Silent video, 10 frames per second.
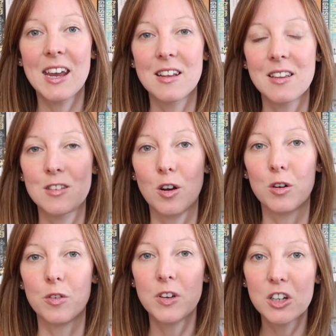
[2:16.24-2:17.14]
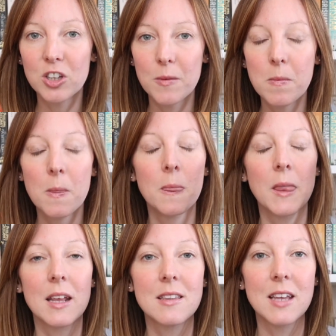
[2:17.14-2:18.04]
is historical fiction
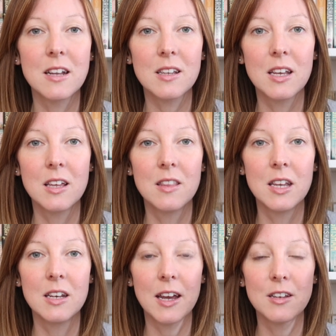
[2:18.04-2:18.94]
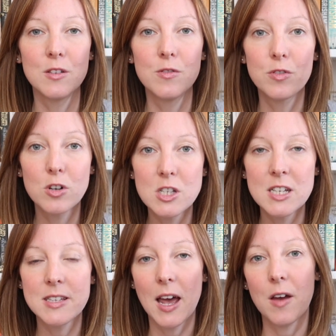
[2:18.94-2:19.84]
it's set in the
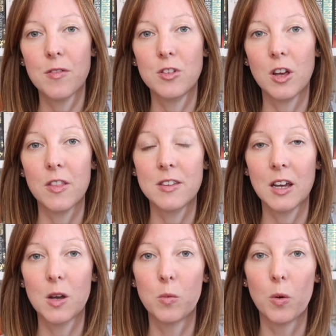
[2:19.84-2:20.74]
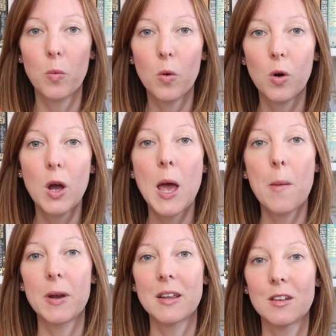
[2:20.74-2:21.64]
1940s after the Second World War,
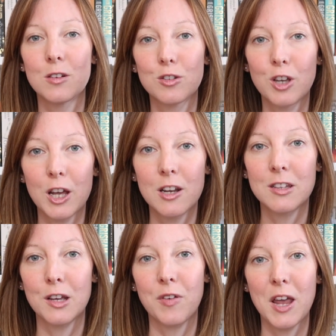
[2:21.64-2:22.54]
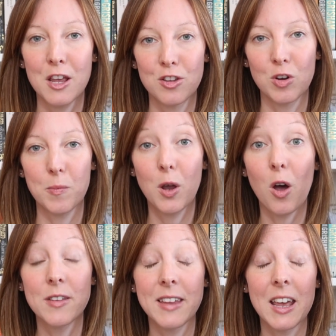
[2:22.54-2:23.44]
but it's an alternative history
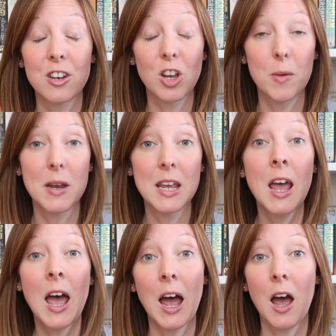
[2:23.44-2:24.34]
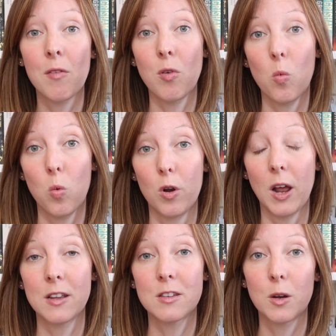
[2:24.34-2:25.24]
because Germany have
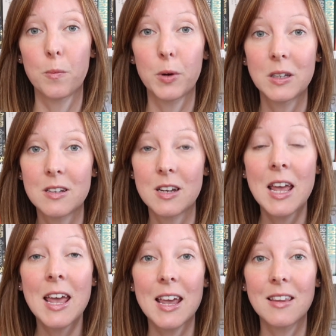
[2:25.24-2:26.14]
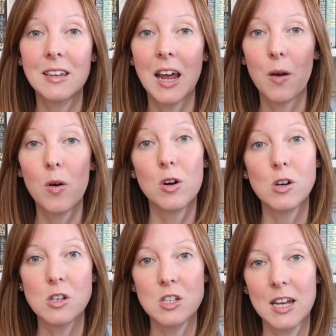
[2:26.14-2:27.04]
won and so Britain is now
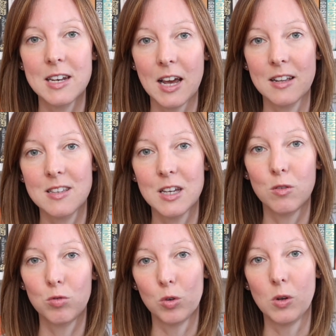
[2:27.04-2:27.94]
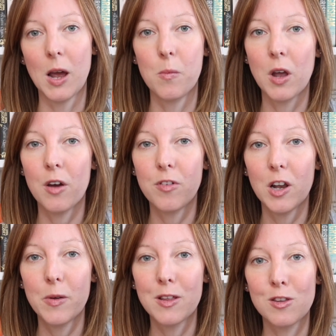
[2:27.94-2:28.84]
under Nazi rule. And we are
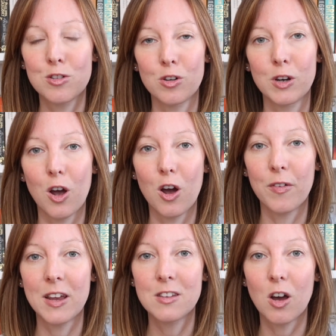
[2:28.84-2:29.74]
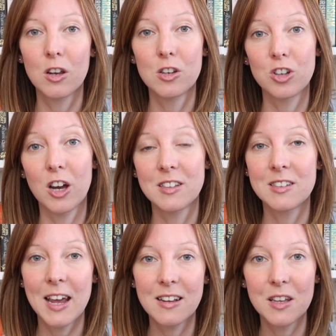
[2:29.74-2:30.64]
following the story of a Scotland Yard
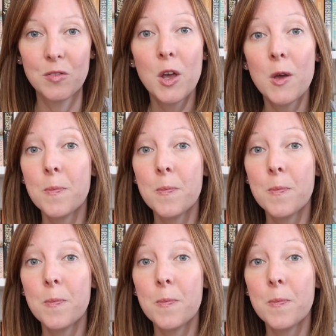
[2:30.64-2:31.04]
detective